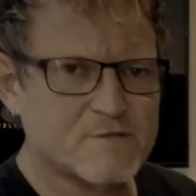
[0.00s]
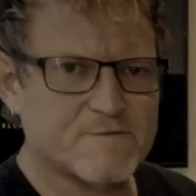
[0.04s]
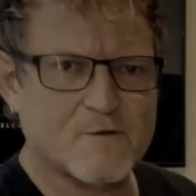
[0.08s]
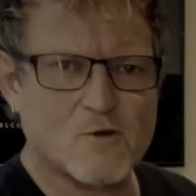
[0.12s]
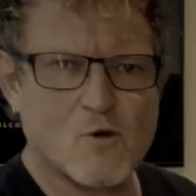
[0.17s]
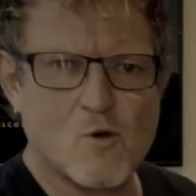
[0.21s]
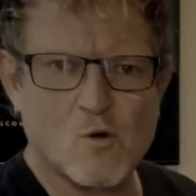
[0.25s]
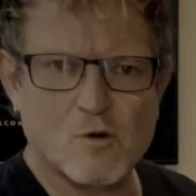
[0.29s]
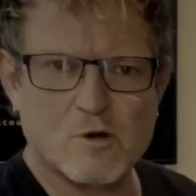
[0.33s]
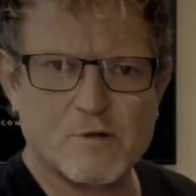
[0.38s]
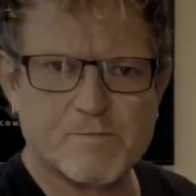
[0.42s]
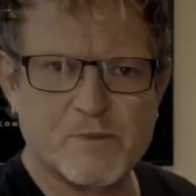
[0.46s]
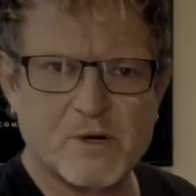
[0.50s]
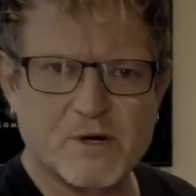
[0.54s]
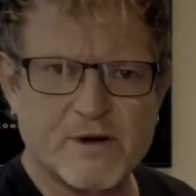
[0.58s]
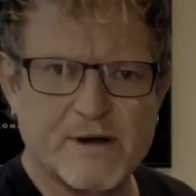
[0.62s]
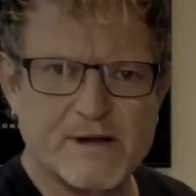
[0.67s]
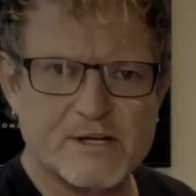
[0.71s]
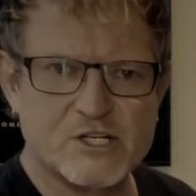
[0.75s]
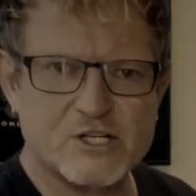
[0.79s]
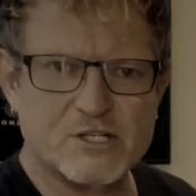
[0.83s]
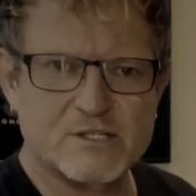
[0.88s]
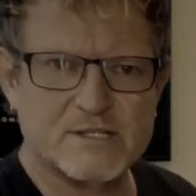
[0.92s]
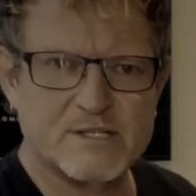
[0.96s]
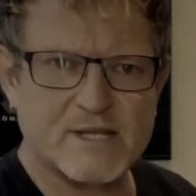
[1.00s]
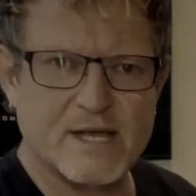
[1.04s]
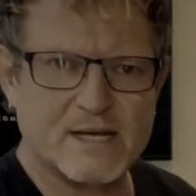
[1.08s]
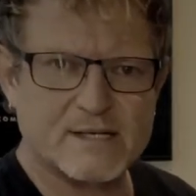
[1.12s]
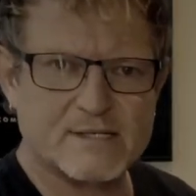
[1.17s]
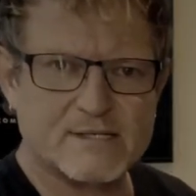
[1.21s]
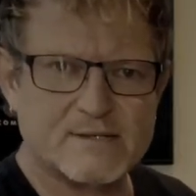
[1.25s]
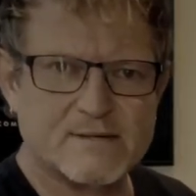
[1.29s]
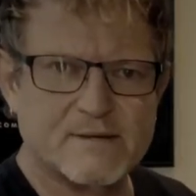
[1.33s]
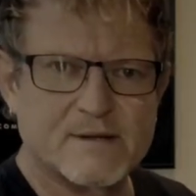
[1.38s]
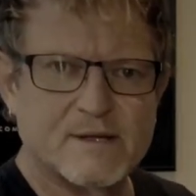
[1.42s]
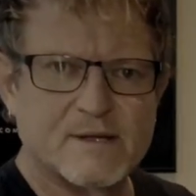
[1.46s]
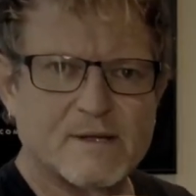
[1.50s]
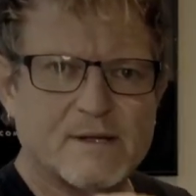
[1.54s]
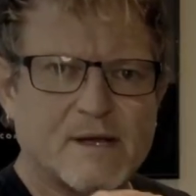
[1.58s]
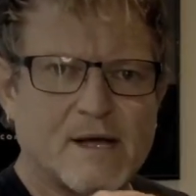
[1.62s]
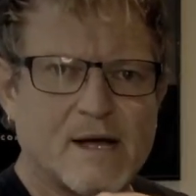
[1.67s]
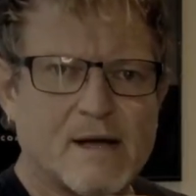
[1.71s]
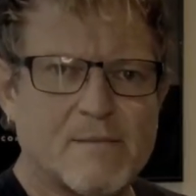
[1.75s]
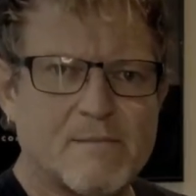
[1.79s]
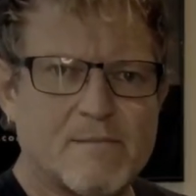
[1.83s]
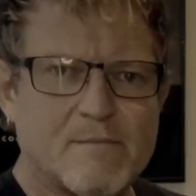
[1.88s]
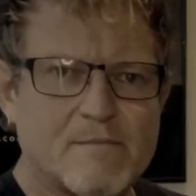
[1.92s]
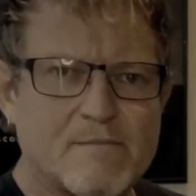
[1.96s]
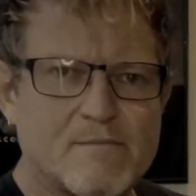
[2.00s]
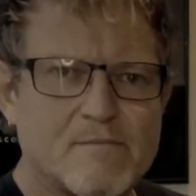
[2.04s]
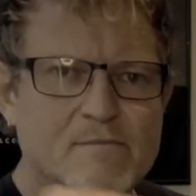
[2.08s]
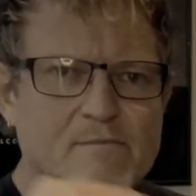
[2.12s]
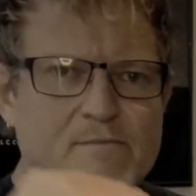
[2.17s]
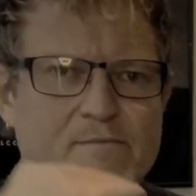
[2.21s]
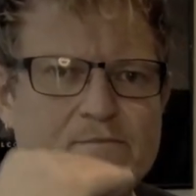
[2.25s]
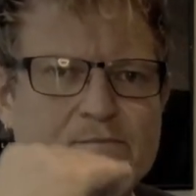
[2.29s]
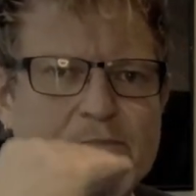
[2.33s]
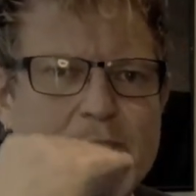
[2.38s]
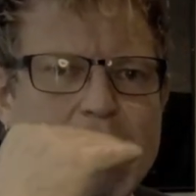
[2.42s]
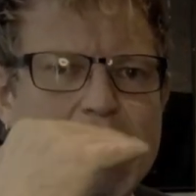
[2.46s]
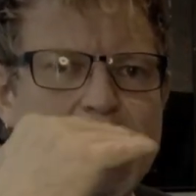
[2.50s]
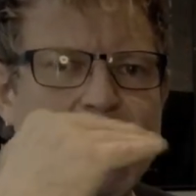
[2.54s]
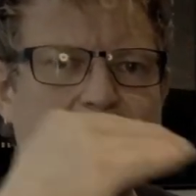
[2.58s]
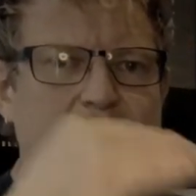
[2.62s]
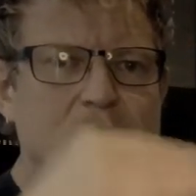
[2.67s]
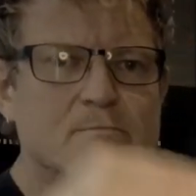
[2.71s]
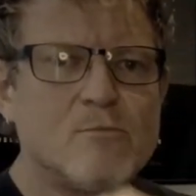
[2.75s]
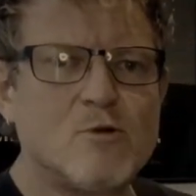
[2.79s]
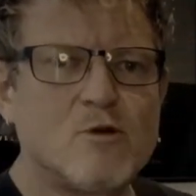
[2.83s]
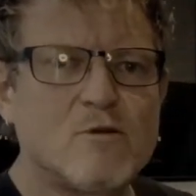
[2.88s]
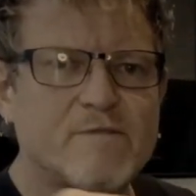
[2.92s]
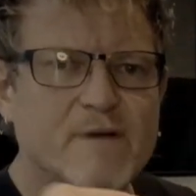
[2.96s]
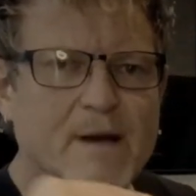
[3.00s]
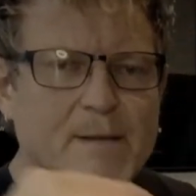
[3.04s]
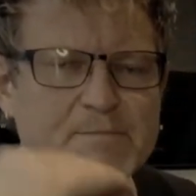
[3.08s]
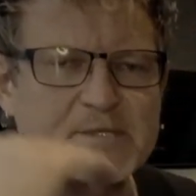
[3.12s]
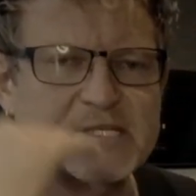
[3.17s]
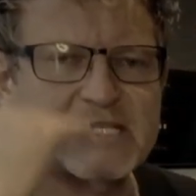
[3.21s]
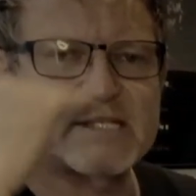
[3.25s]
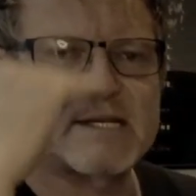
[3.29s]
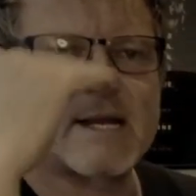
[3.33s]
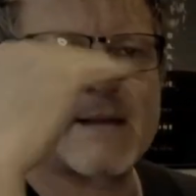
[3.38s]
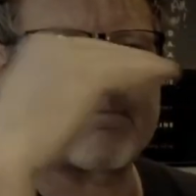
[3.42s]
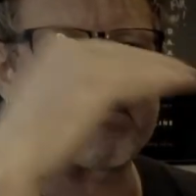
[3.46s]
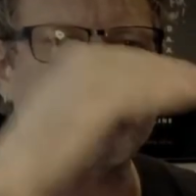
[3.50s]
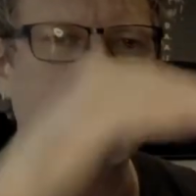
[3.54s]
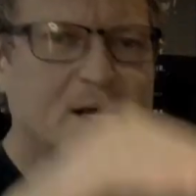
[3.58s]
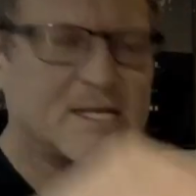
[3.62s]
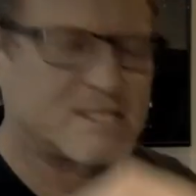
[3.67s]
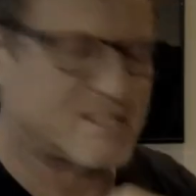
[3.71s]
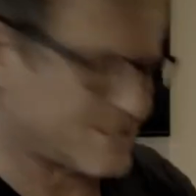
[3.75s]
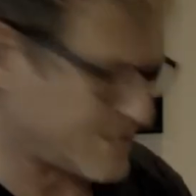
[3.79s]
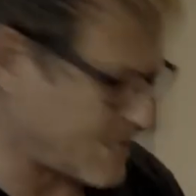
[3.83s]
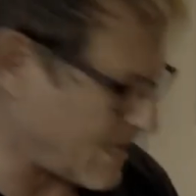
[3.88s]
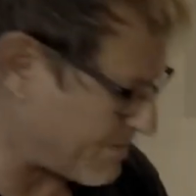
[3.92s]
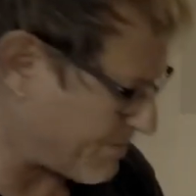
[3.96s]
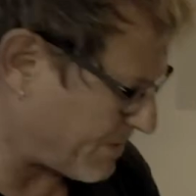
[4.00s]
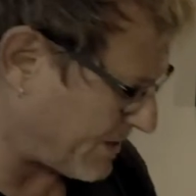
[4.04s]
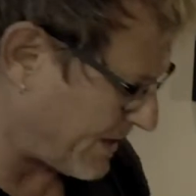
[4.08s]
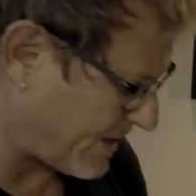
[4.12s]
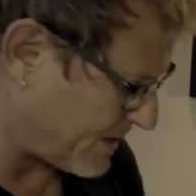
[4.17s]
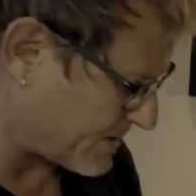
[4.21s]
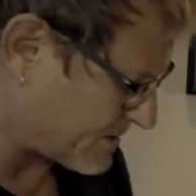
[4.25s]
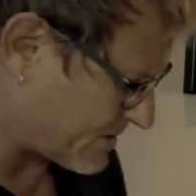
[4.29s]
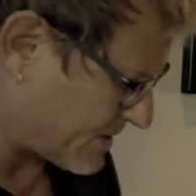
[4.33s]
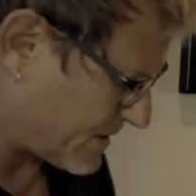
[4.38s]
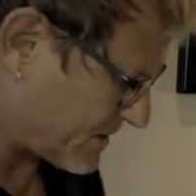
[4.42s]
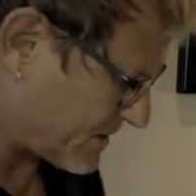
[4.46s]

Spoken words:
for chord progressions that that move up step by step. Here's an